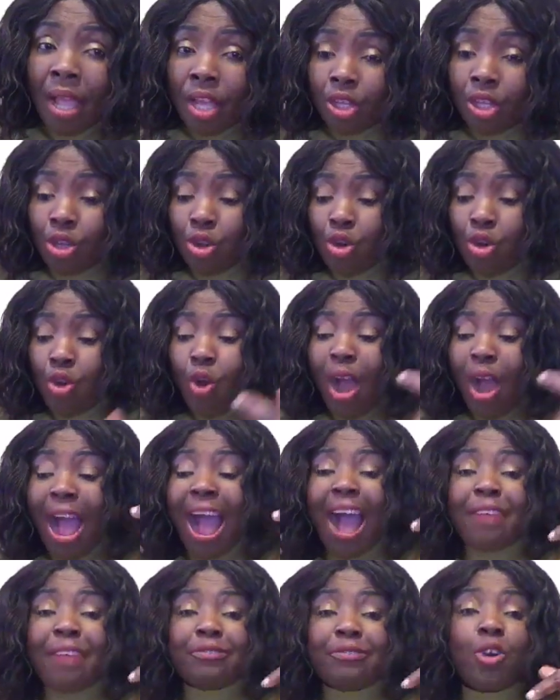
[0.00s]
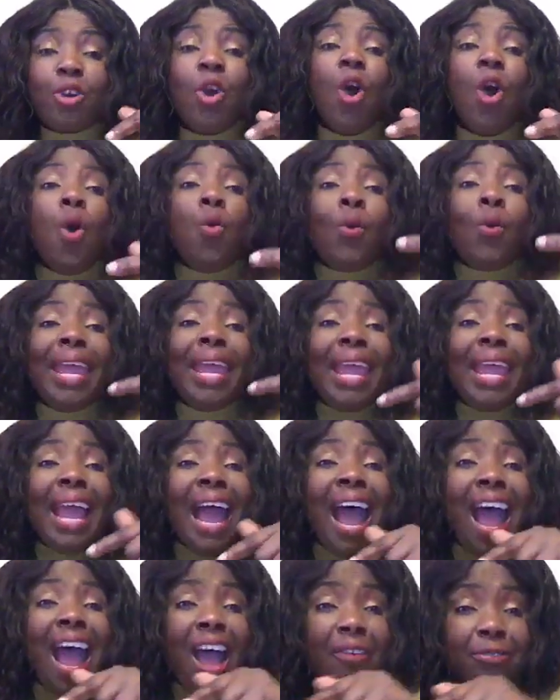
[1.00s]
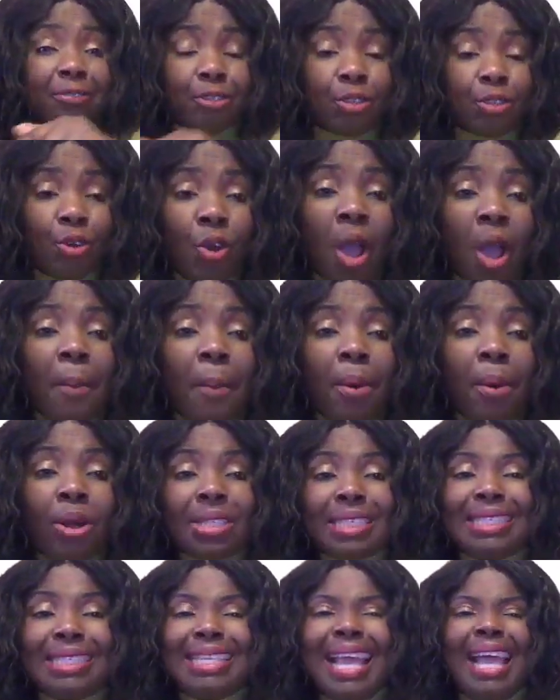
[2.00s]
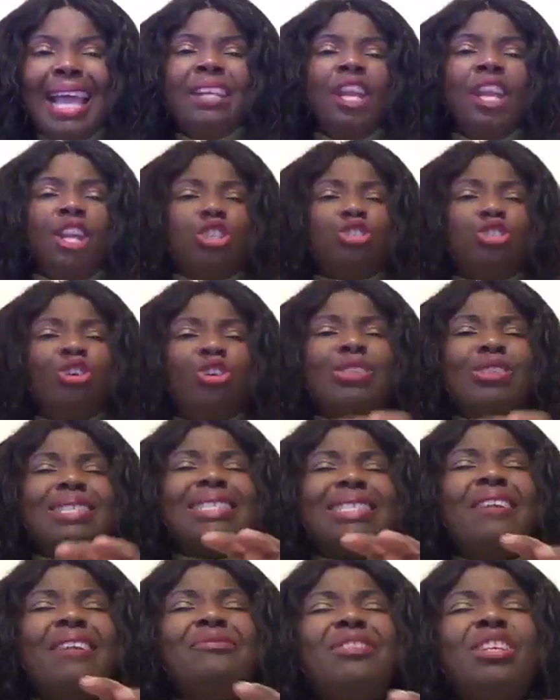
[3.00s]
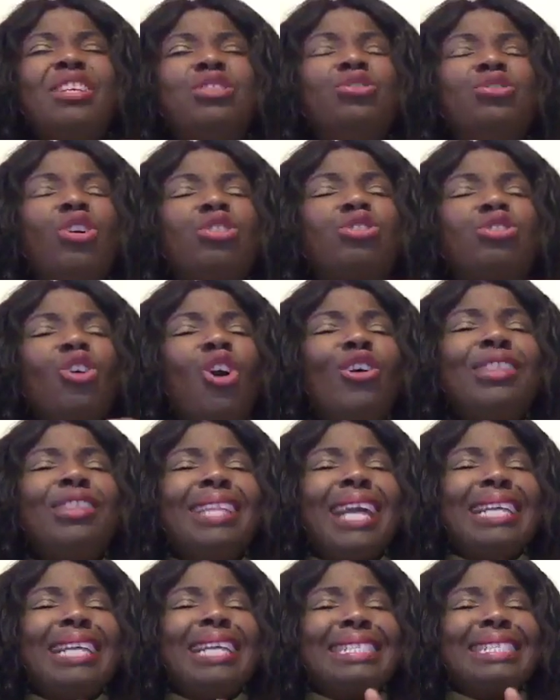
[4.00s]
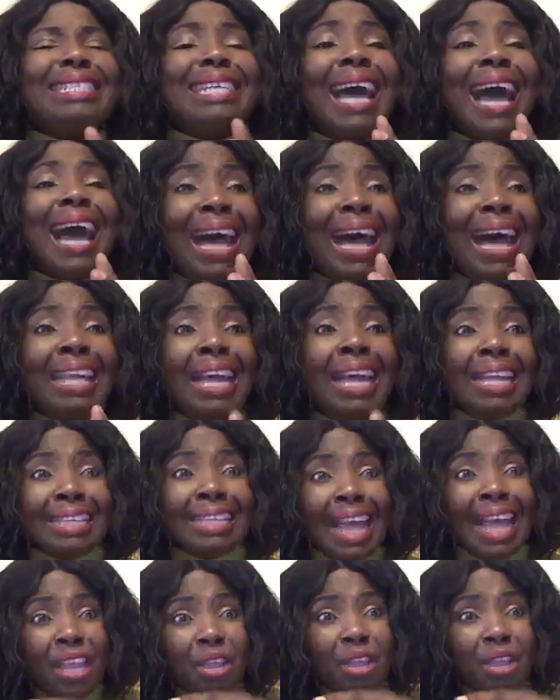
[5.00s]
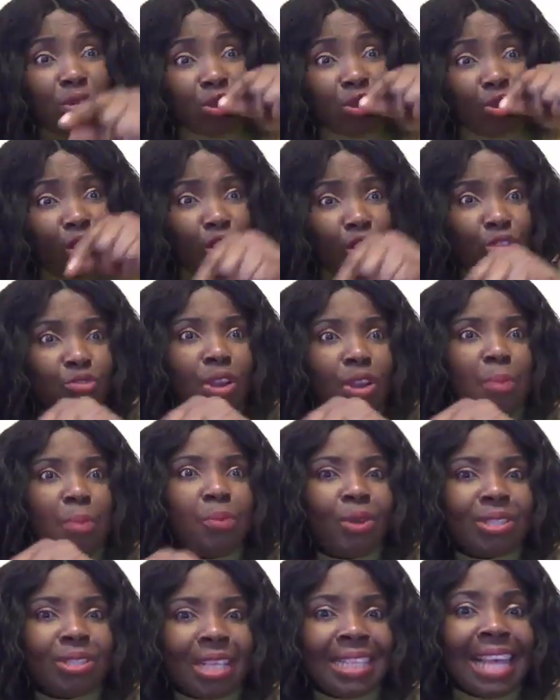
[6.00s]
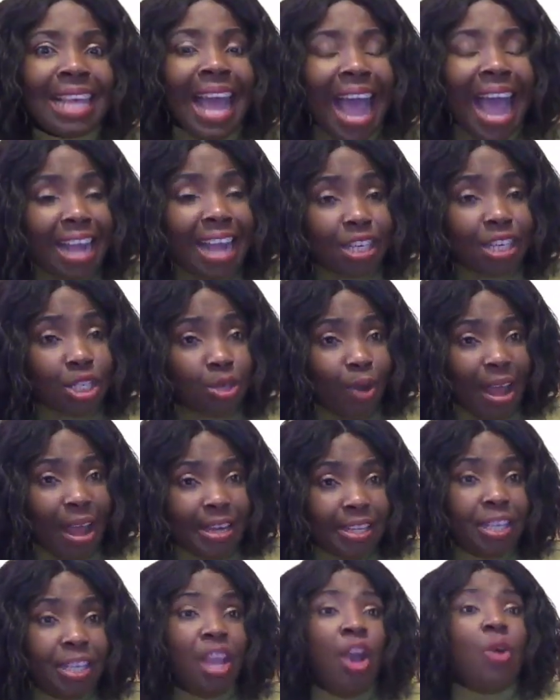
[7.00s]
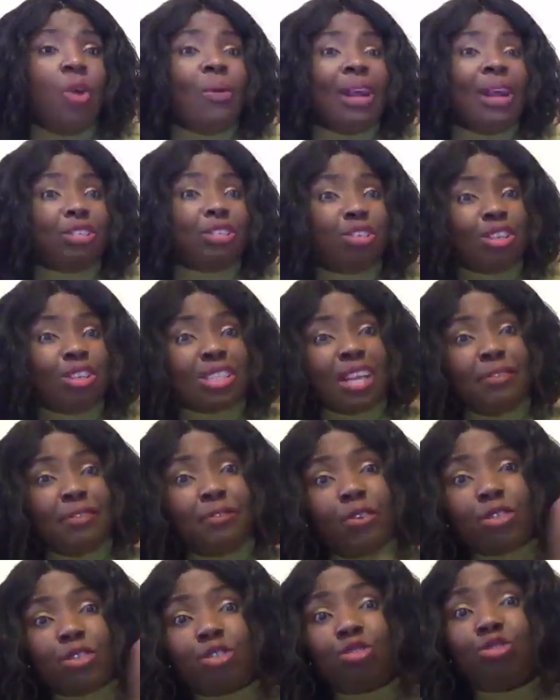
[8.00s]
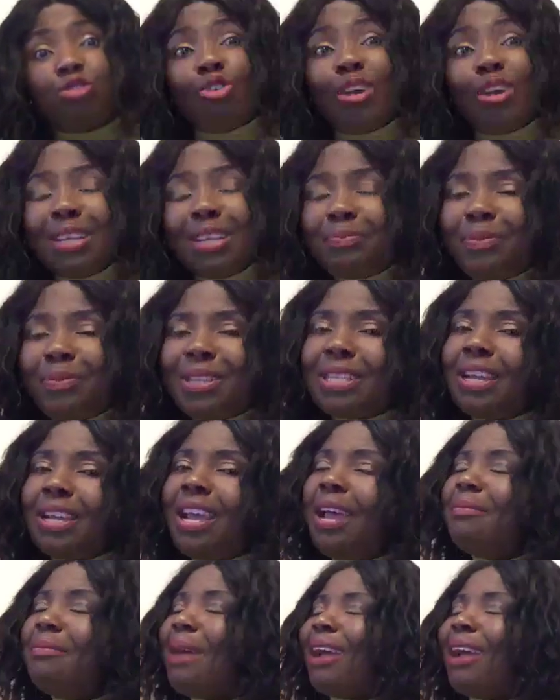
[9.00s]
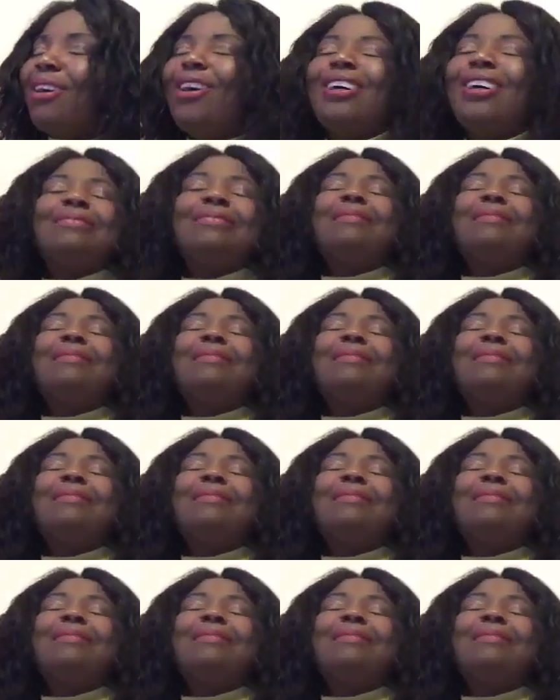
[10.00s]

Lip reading: We have to. But then Joseph did not understand that he was going through a process. Actually, when Joseph was thrown in prison, hey, my God.